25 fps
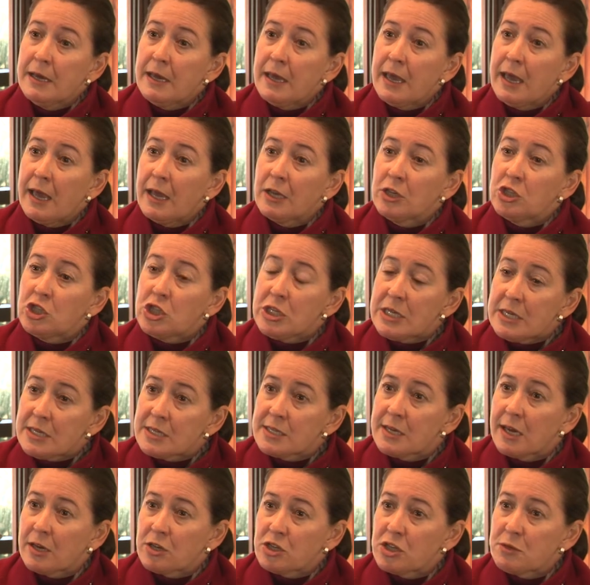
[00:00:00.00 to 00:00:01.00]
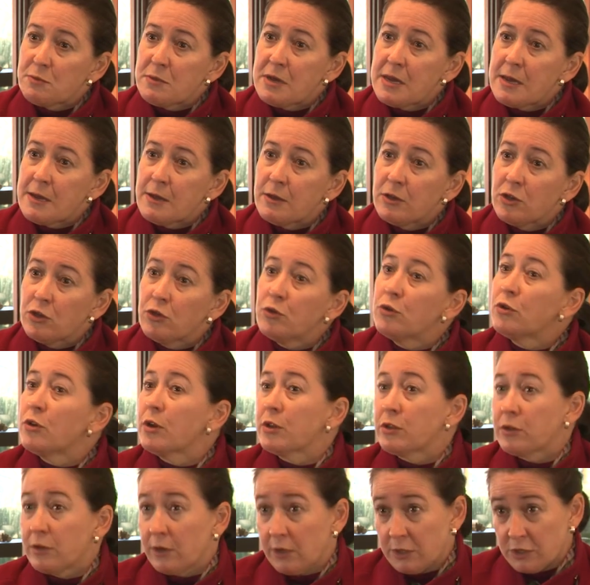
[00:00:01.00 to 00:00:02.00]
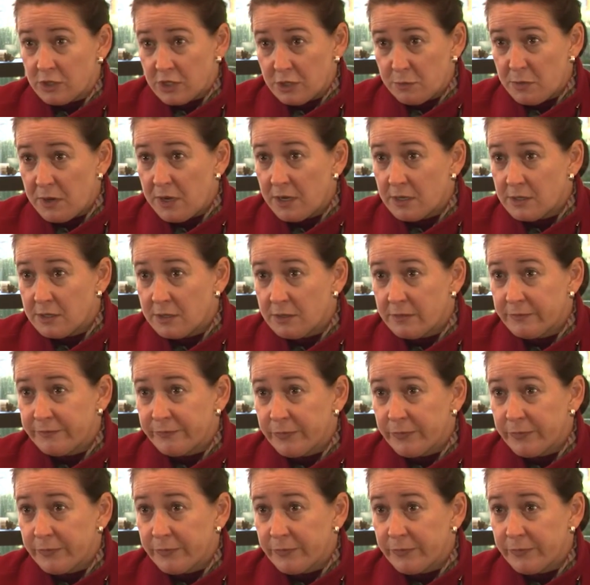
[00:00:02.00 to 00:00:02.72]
And she said to me, you're not going to Tibet.